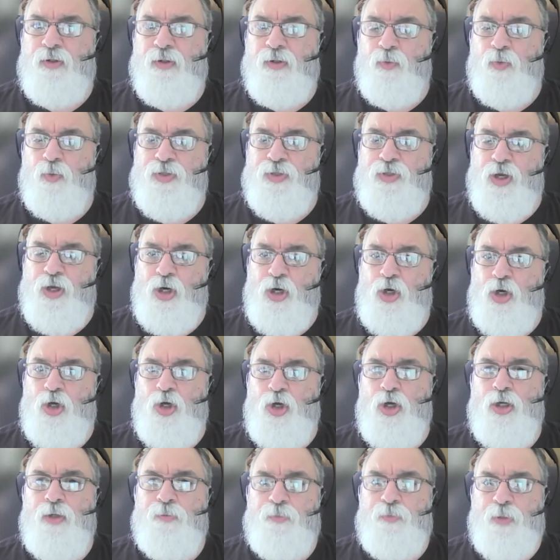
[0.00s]
with a
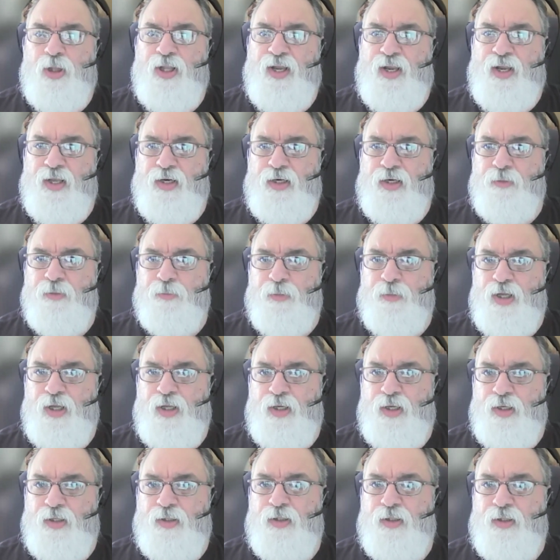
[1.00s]
good plan in
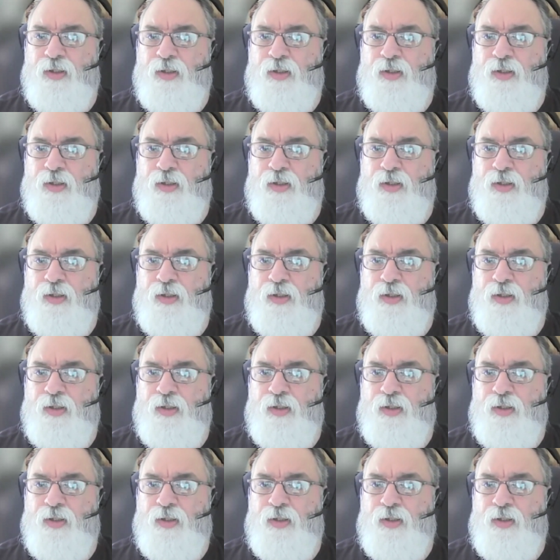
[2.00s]
mind.